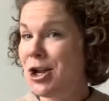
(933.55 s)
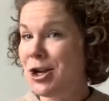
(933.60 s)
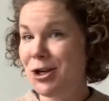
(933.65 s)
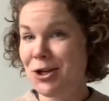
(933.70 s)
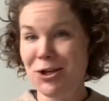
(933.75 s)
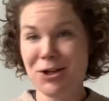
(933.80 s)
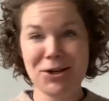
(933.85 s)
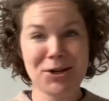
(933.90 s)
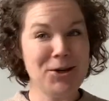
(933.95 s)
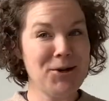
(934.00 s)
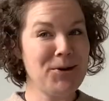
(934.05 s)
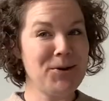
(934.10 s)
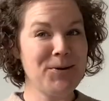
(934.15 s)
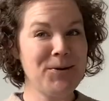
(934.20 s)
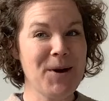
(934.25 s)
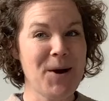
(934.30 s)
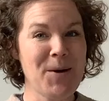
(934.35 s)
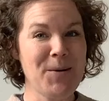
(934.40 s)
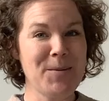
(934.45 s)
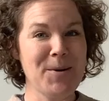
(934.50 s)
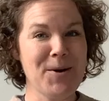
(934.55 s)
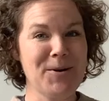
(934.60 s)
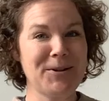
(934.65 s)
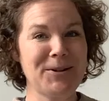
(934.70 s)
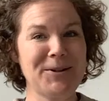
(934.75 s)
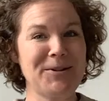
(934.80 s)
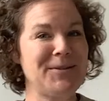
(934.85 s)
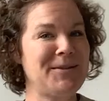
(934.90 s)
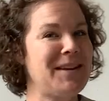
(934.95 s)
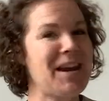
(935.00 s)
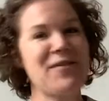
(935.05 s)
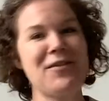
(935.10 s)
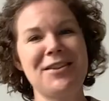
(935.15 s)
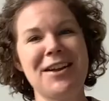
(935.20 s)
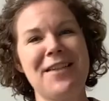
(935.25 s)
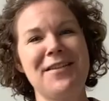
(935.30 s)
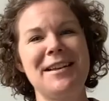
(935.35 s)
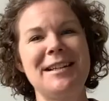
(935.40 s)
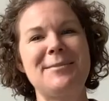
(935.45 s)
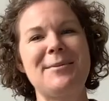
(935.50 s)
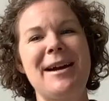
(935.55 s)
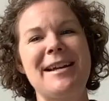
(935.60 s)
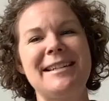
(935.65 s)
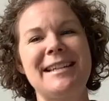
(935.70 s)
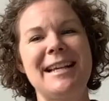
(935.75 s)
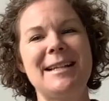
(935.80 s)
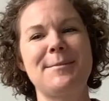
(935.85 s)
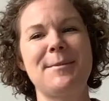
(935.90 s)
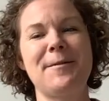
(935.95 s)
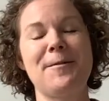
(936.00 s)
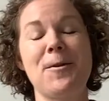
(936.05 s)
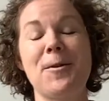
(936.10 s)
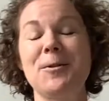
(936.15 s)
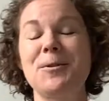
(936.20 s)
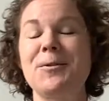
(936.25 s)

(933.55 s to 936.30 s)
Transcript: new homeowner who's never done this process before.